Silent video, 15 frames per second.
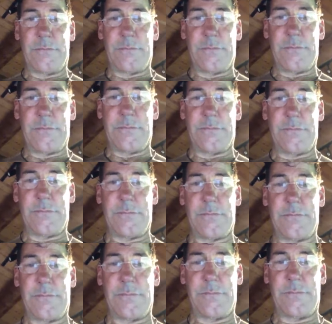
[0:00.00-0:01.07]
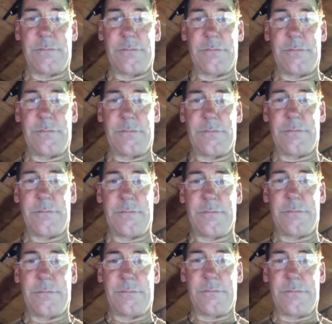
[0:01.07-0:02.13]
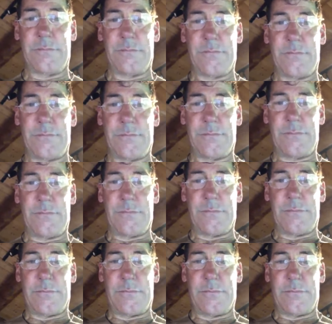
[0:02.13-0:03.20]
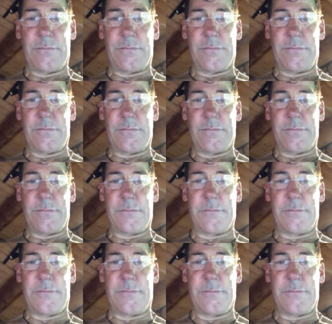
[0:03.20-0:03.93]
[no speech]